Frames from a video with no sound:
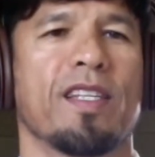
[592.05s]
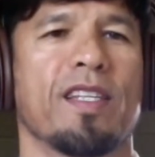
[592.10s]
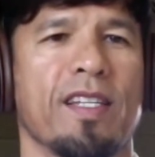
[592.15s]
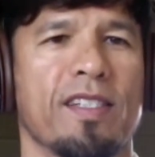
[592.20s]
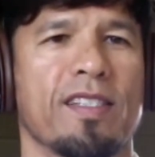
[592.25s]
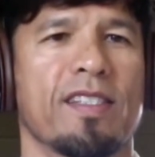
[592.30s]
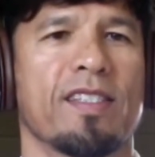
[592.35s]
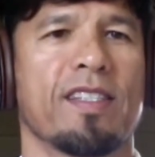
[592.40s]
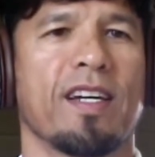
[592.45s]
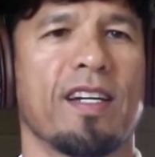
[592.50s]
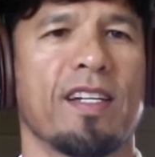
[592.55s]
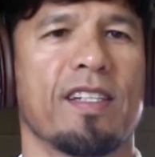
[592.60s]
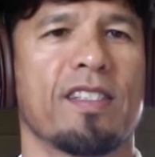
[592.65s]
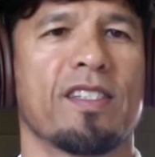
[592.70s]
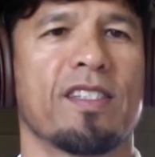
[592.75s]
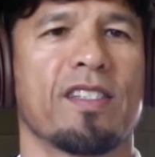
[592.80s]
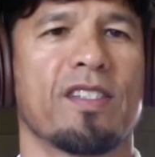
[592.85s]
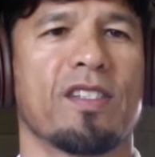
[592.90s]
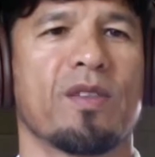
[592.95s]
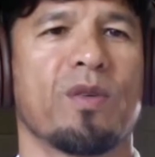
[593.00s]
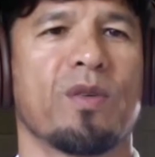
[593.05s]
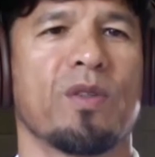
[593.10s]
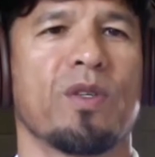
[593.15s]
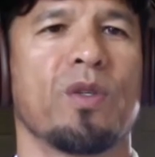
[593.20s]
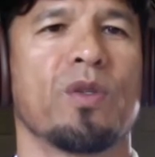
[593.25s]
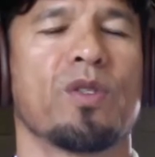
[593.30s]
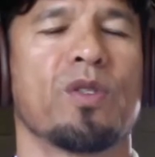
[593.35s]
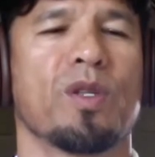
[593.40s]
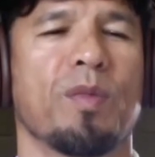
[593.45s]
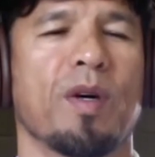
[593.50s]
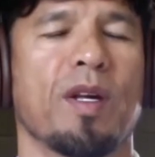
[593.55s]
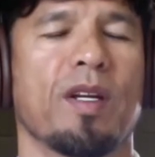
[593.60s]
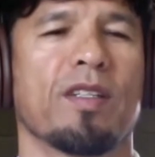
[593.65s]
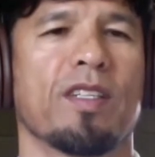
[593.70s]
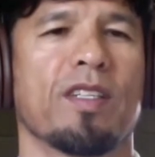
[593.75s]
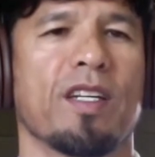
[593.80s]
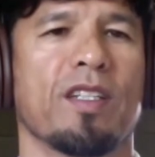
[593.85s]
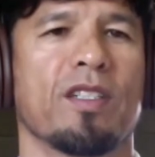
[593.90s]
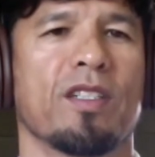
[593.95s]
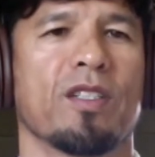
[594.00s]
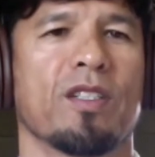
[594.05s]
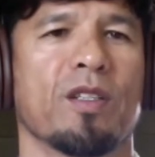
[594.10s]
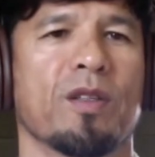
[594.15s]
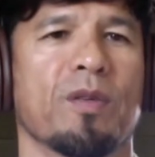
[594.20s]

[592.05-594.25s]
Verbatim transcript: insights using meditation.